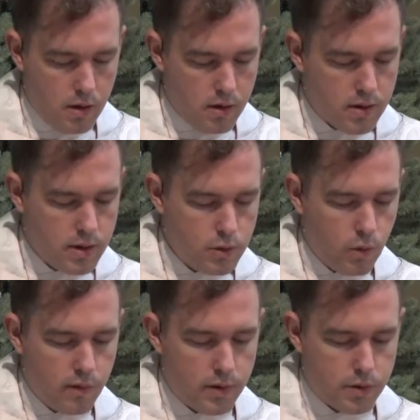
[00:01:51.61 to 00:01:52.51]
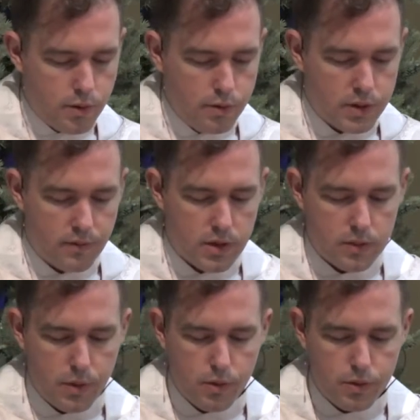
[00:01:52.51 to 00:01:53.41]
This is one of the truths of the
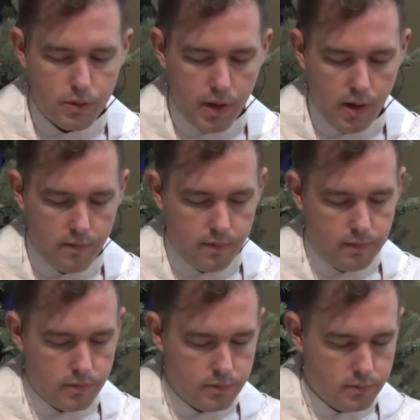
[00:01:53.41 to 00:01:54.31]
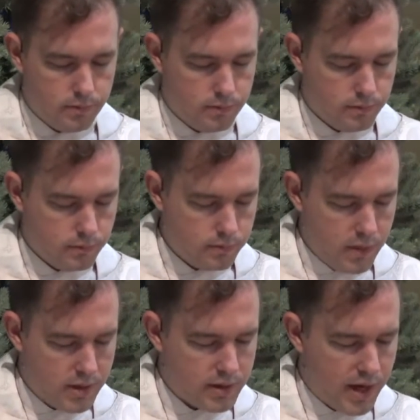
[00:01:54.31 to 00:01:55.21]
spiritual life.
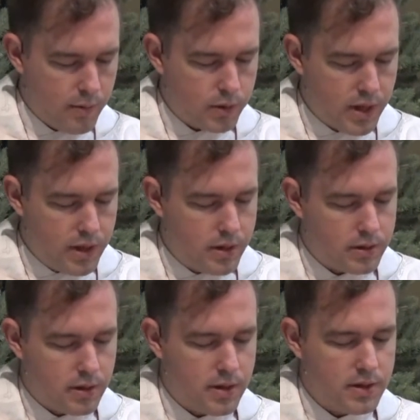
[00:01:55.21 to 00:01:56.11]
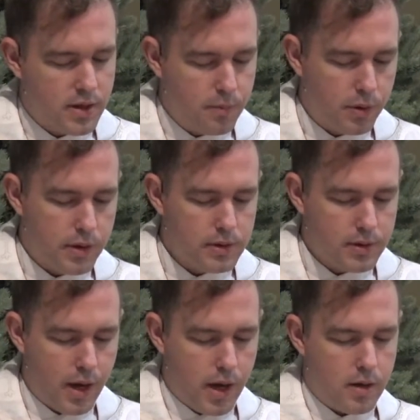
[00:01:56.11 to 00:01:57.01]
It's simultaneously the simplest
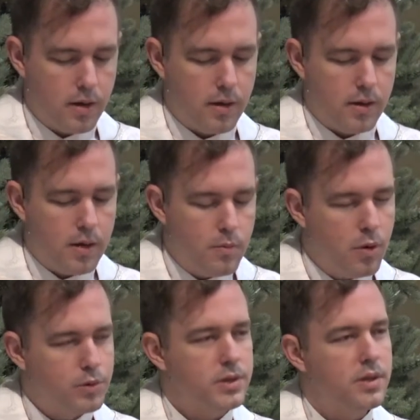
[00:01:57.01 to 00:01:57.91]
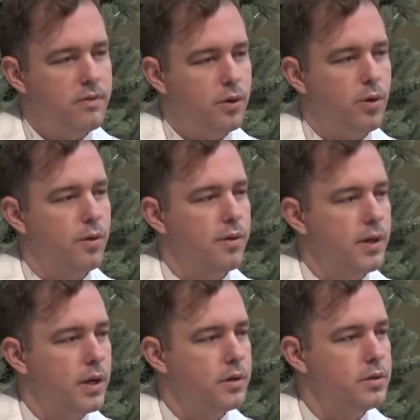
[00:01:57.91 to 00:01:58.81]
and the most difficult
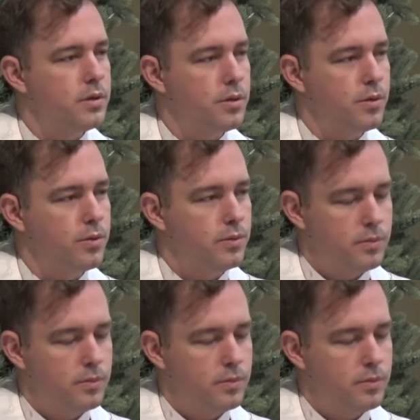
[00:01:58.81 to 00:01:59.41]
thing to do.